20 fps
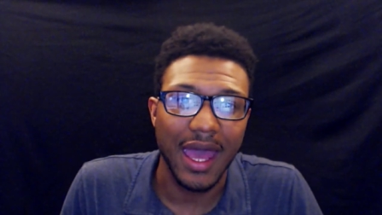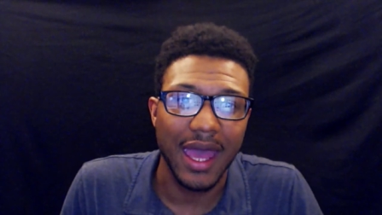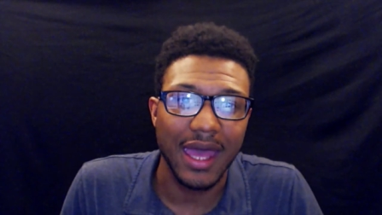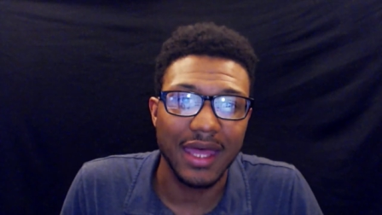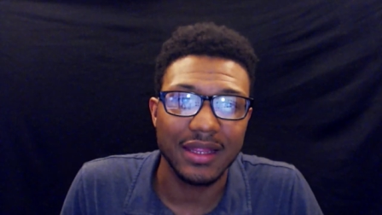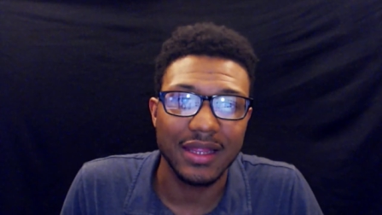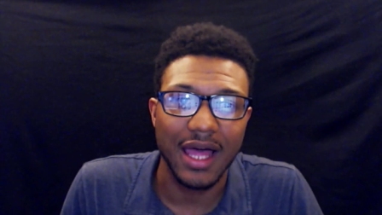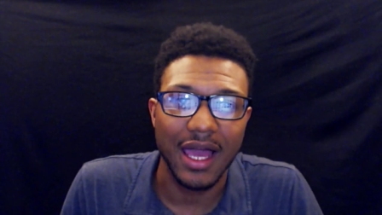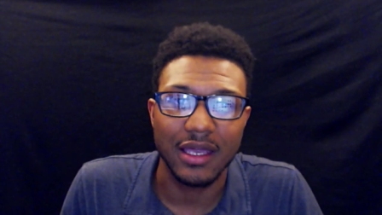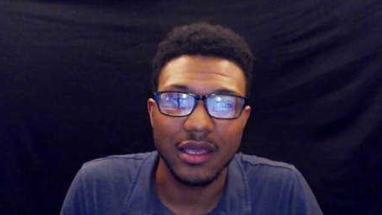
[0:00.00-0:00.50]

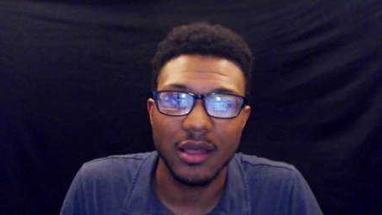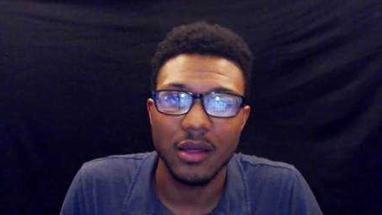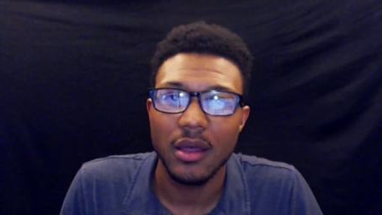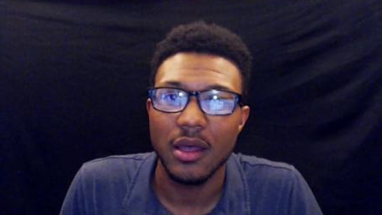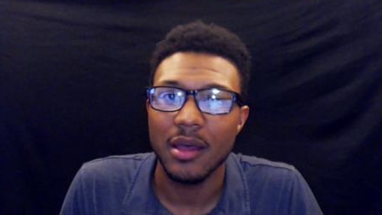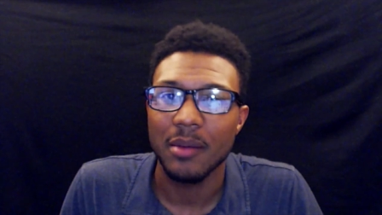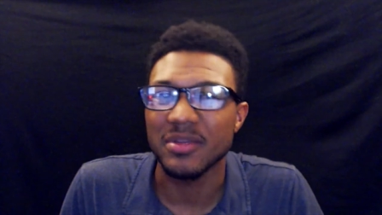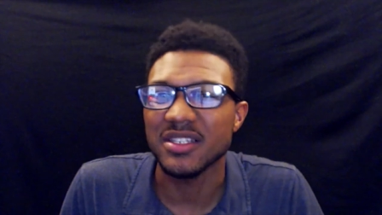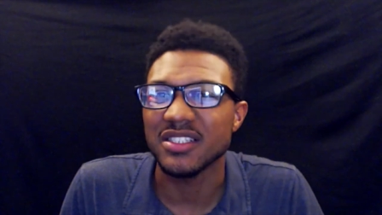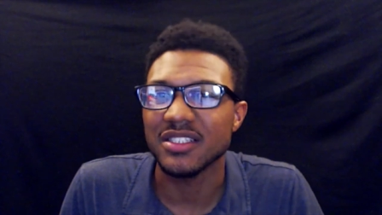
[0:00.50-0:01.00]
and like
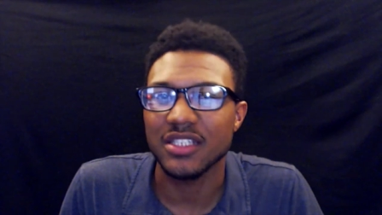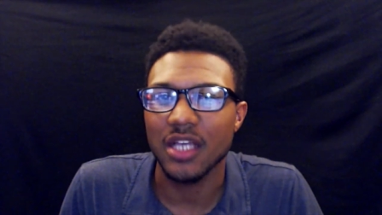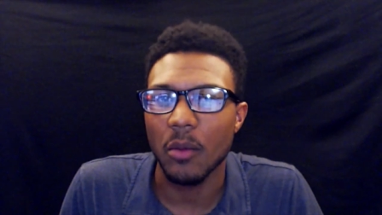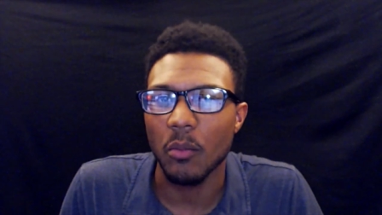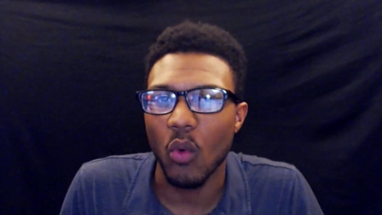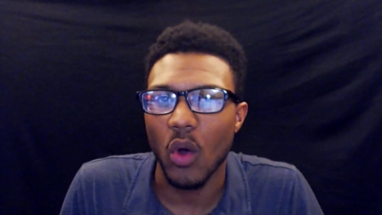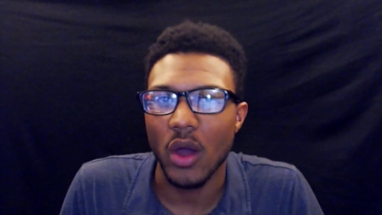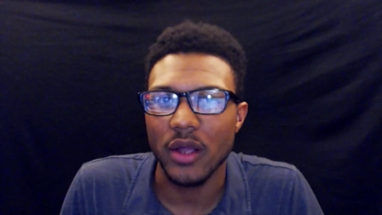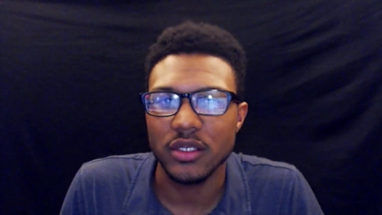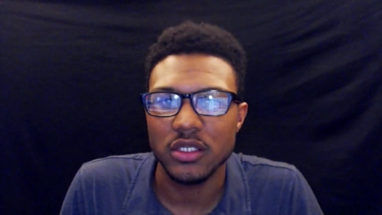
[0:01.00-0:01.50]
be
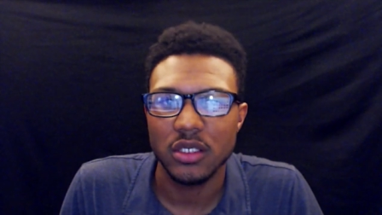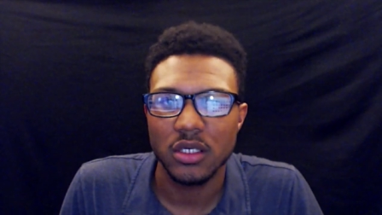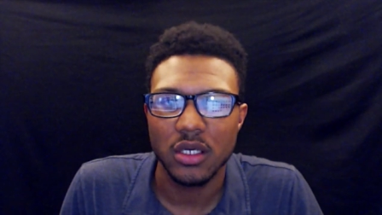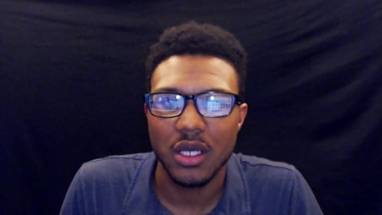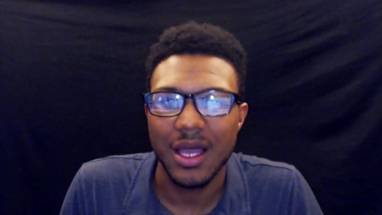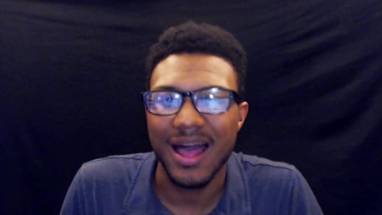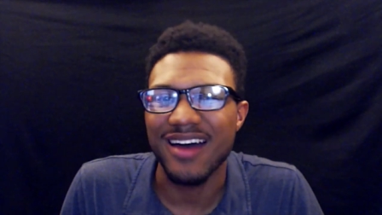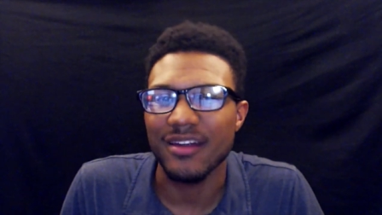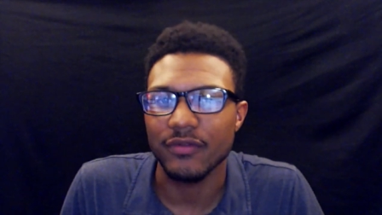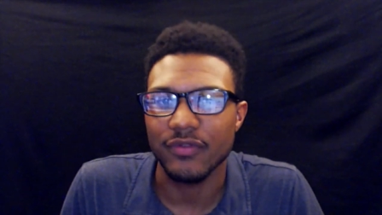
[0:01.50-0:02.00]
somewhat
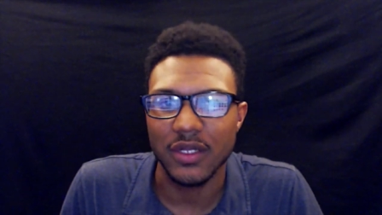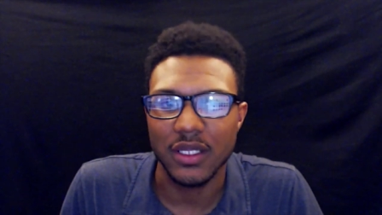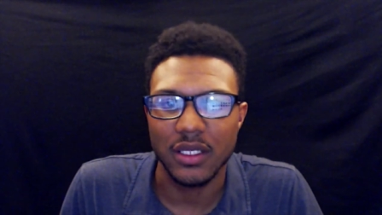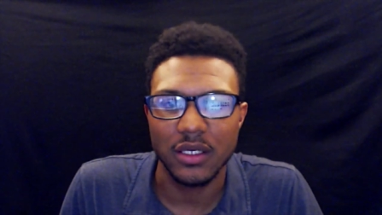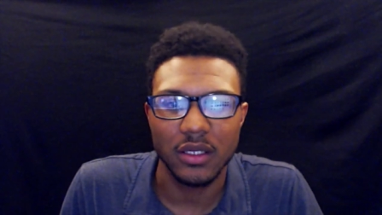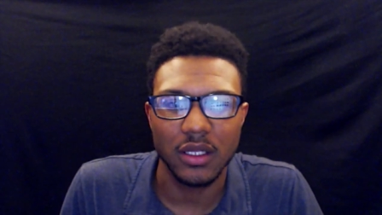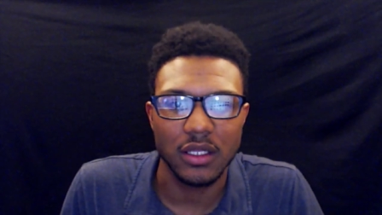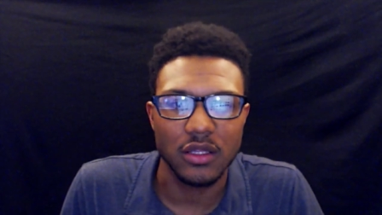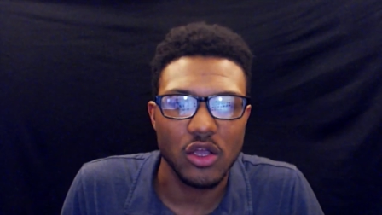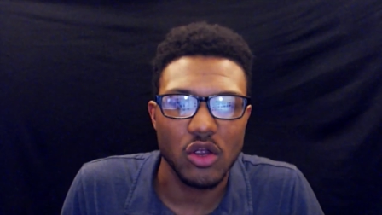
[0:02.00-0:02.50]

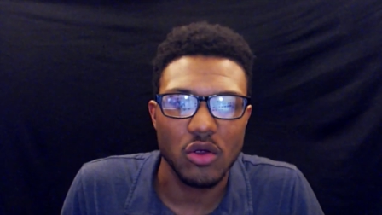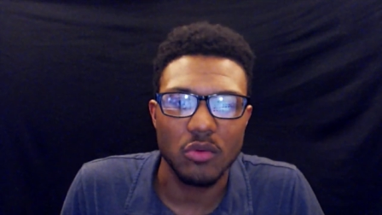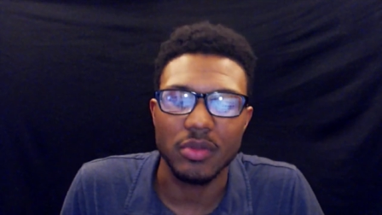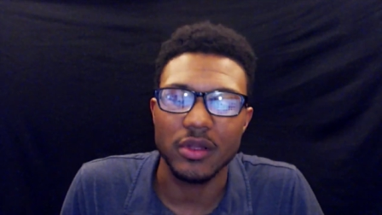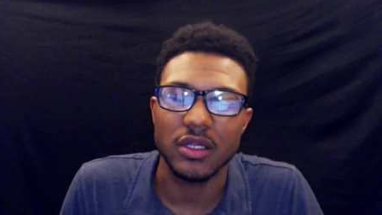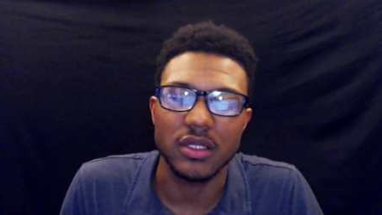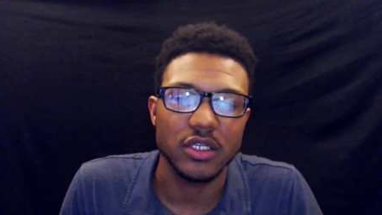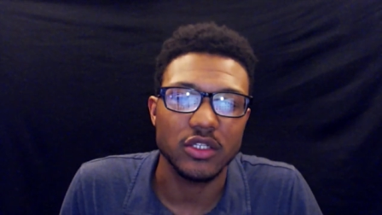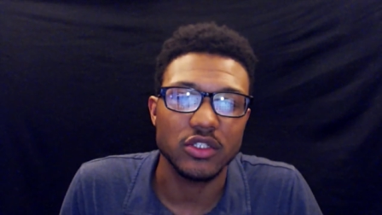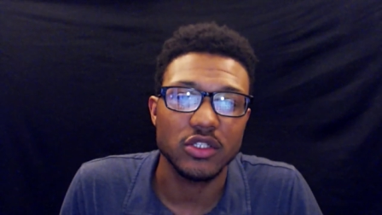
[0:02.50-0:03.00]
confident in their
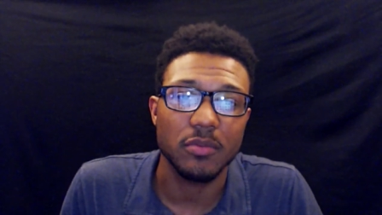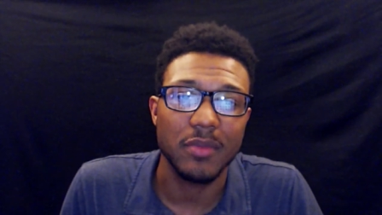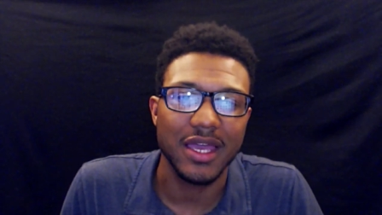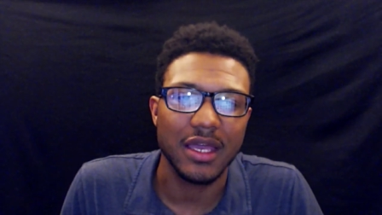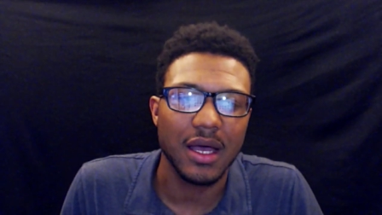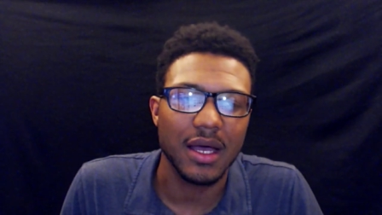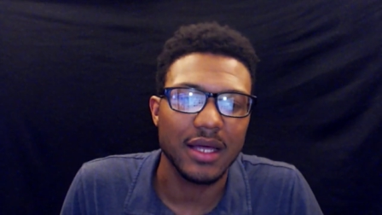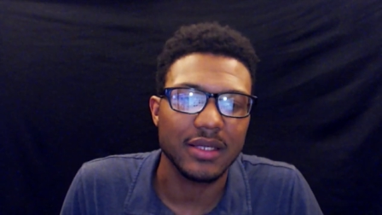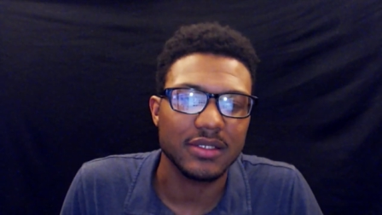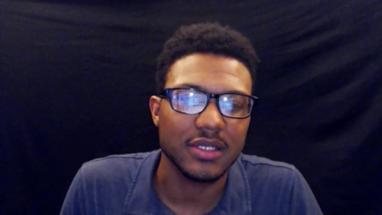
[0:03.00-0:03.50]
ability to
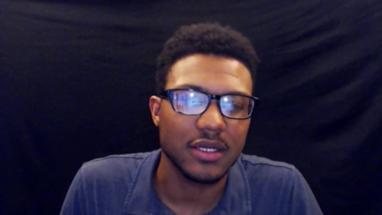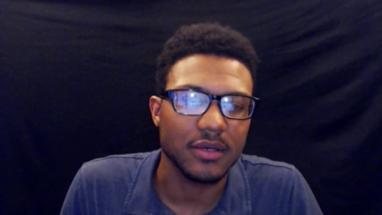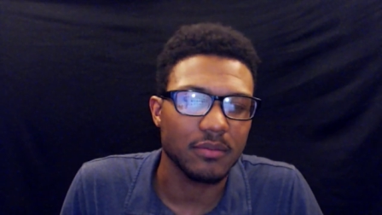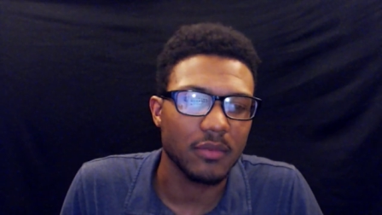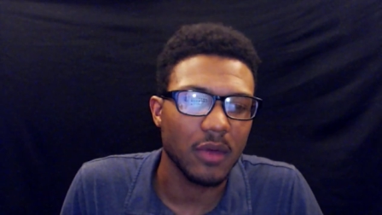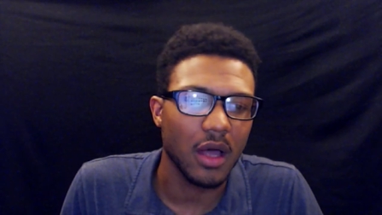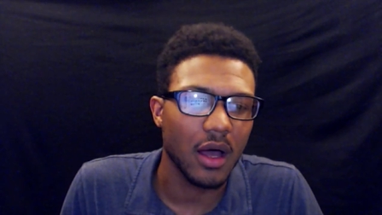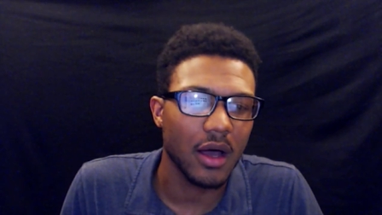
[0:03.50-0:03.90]
make content.